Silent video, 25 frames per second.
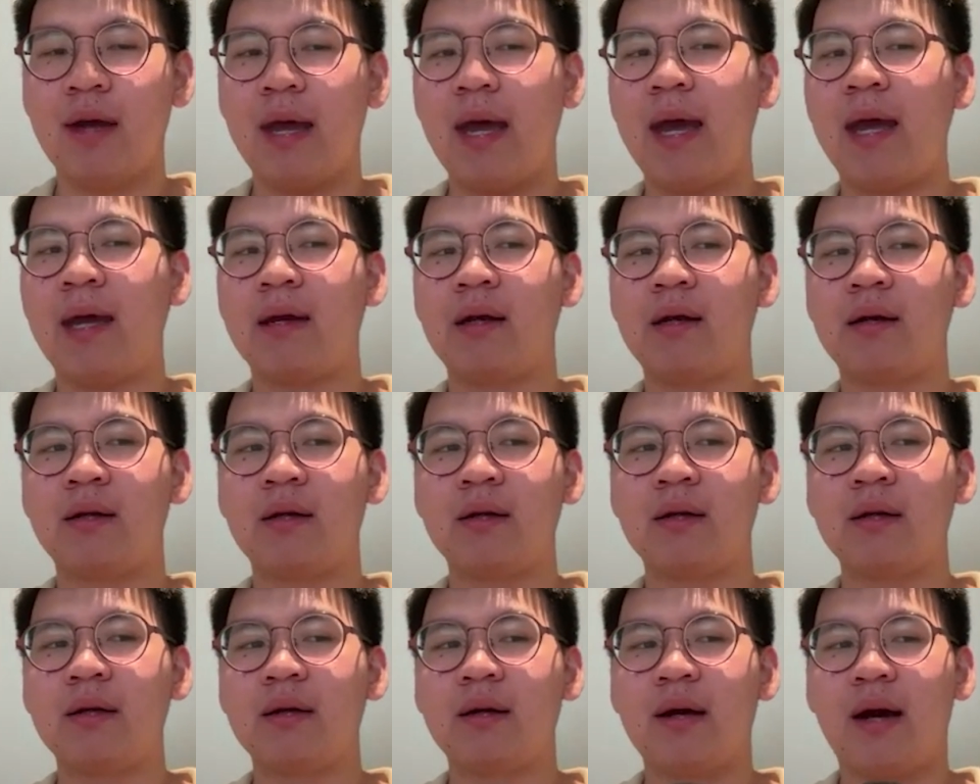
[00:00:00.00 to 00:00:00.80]
And
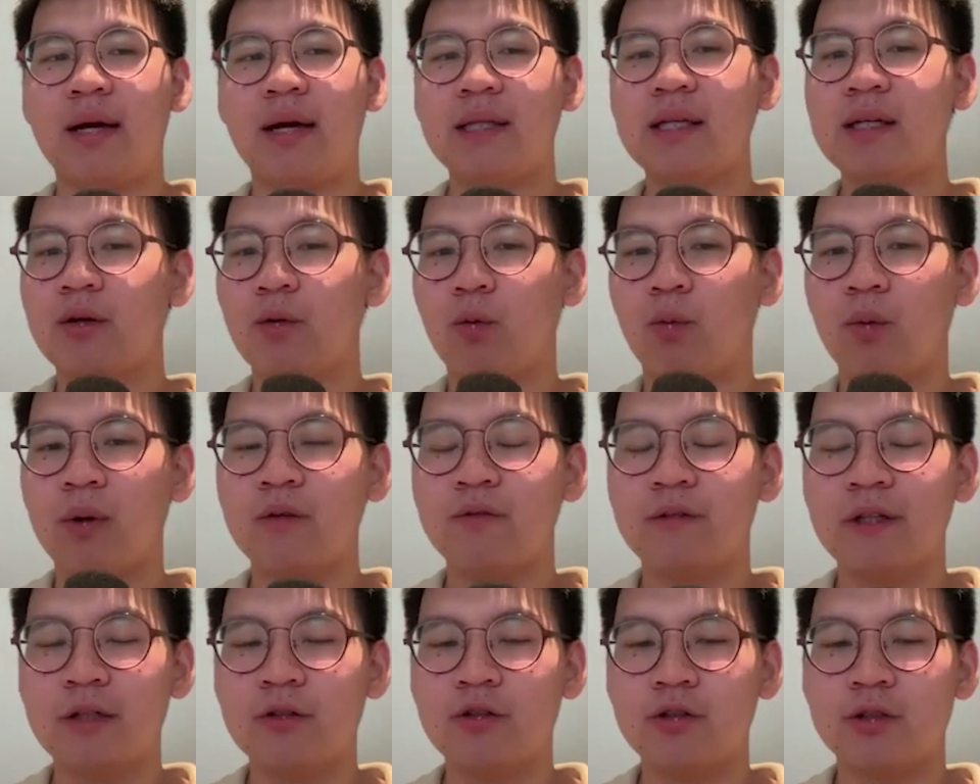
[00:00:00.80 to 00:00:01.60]
I think one
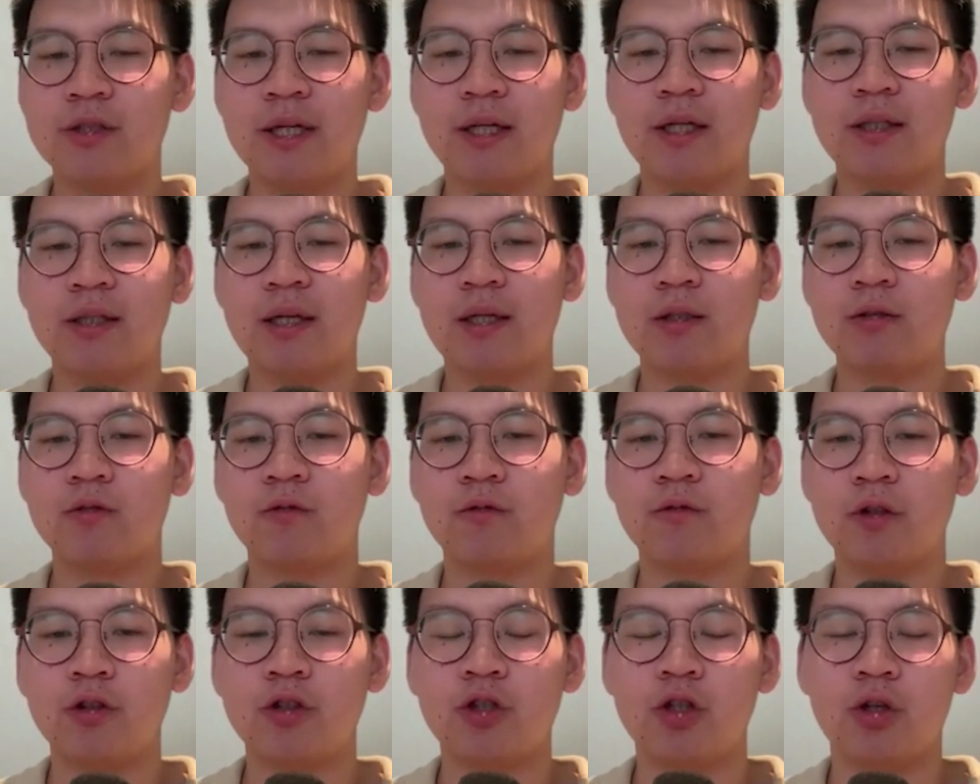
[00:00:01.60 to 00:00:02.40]
of the interesting things
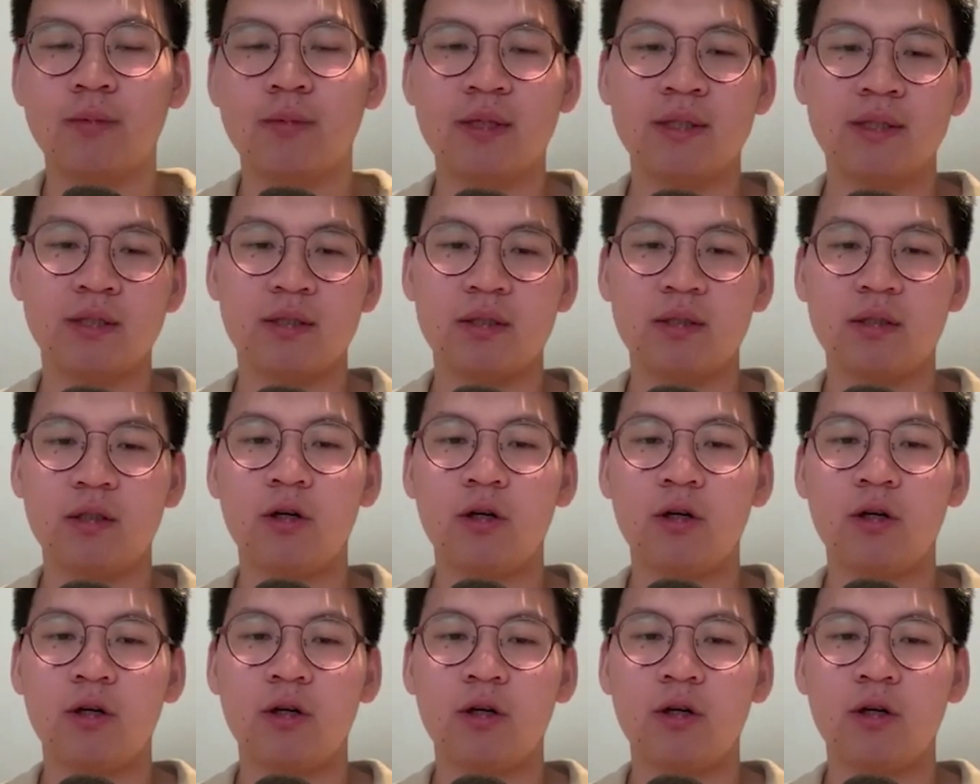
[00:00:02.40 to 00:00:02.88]
with YouTube is,